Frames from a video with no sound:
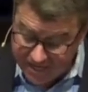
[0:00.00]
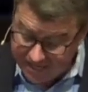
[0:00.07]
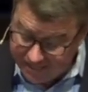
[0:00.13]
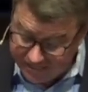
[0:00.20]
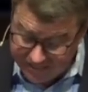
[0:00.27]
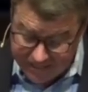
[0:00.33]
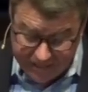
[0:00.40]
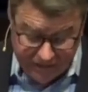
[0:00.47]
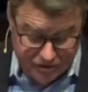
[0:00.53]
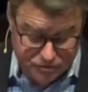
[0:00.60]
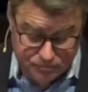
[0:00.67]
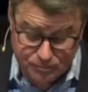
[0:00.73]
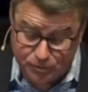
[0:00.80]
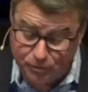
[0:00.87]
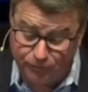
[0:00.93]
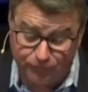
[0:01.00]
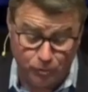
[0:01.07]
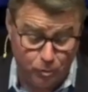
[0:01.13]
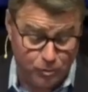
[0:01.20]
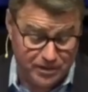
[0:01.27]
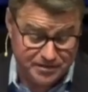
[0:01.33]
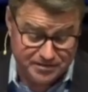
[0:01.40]
And it is
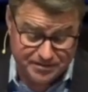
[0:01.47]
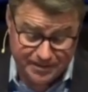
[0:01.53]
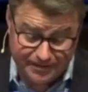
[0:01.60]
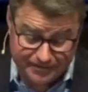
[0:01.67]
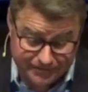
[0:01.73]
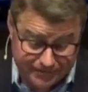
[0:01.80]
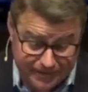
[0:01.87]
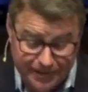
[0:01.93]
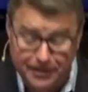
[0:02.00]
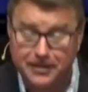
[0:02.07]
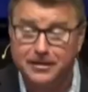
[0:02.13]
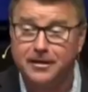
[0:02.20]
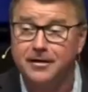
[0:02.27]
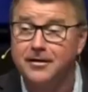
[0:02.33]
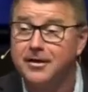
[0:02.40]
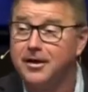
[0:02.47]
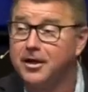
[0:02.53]
beautiful. We see Lydia